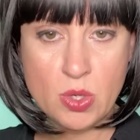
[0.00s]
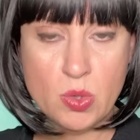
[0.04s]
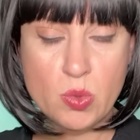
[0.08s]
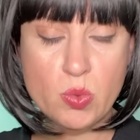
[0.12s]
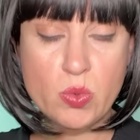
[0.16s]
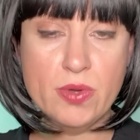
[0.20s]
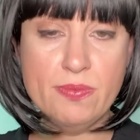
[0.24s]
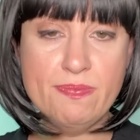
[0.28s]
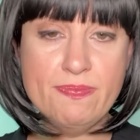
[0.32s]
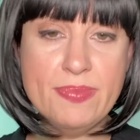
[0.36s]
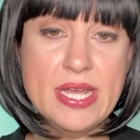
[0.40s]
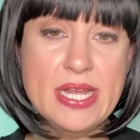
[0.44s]

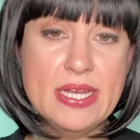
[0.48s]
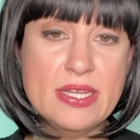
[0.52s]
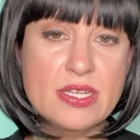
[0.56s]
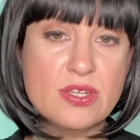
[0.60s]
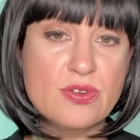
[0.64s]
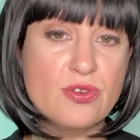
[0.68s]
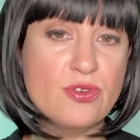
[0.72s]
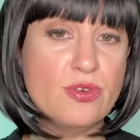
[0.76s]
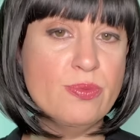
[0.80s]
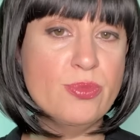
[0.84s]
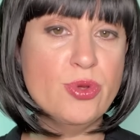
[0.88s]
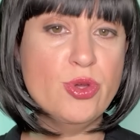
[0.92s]
would be
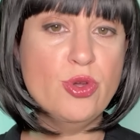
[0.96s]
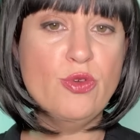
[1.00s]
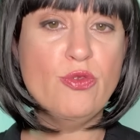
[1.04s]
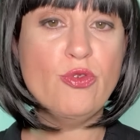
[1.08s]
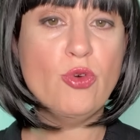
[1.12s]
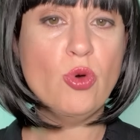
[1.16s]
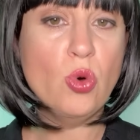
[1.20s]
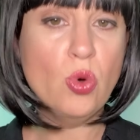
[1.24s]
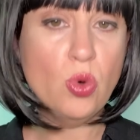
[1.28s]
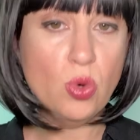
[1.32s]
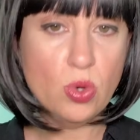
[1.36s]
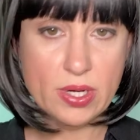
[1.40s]
to remove
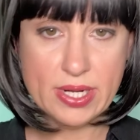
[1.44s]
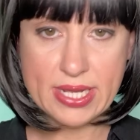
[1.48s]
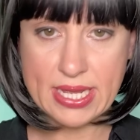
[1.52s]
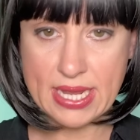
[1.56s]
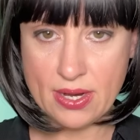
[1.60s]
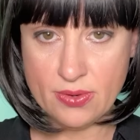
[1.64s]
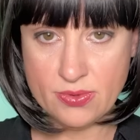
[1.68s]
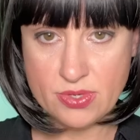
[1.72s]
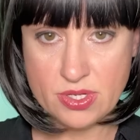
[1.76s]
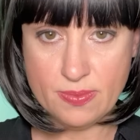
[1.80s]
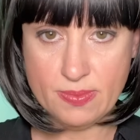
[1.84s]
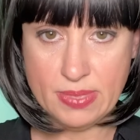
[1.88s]
all
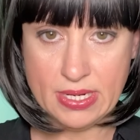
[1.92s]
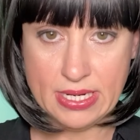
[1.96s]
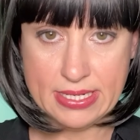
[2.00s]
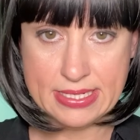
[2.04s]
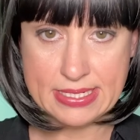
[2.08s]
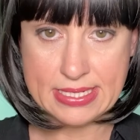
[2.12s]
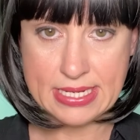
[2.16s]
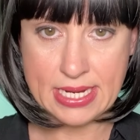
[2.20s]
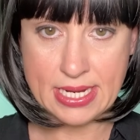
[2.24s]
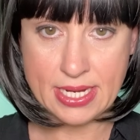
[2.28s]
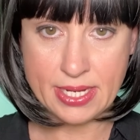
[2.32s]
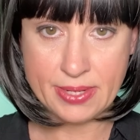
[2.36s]

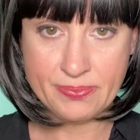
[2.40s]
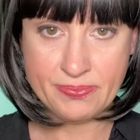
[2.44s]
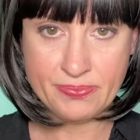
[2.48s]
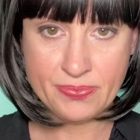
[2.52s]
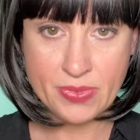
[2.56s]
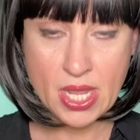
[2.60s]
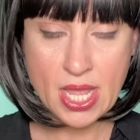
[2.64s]
accountability.